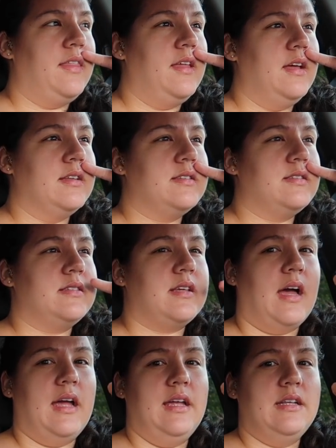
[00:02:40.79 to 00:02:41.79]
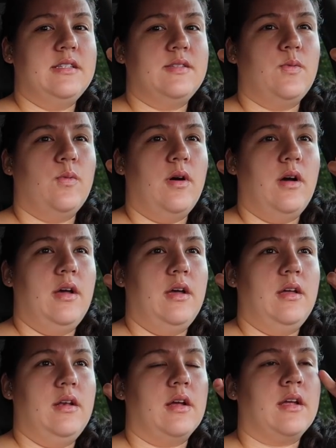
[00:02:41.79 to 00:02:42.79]
think a science
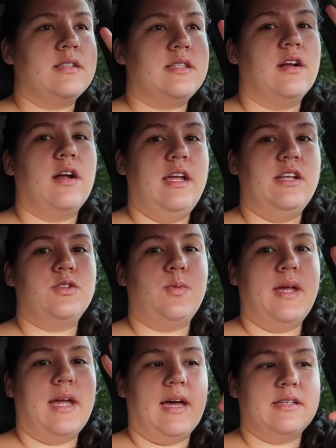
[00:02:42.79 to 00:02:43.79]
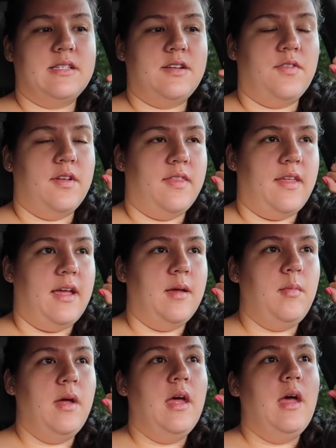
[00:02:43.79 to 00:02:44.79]
one because there each week has a different
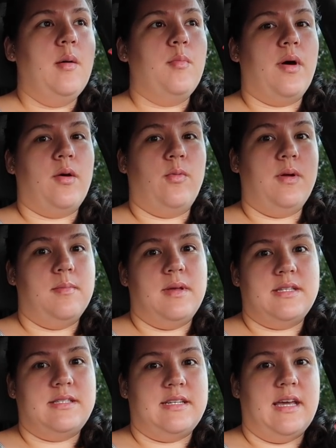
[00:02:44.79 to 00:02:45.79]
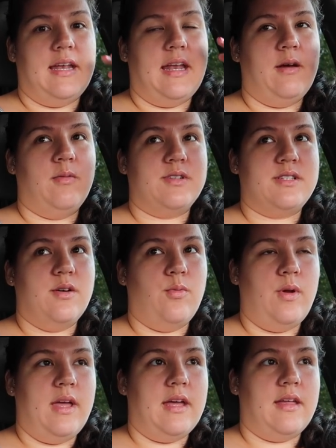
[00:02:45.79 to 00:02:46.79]
theme but we missed it it was the
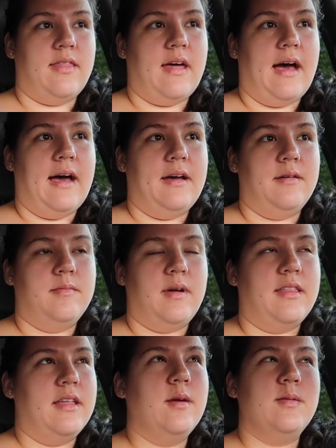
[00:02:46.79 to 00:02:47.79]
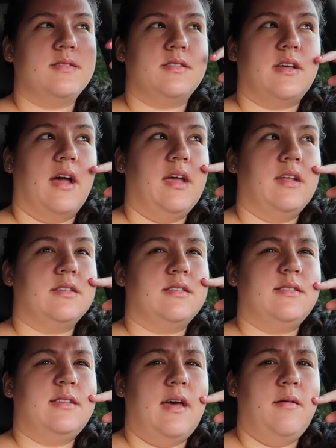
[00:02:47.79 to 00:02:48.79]
week that i think it was science
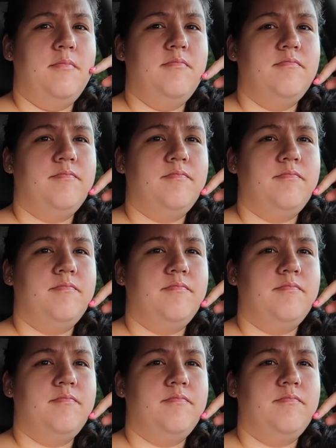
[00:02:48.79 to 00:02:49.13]
stem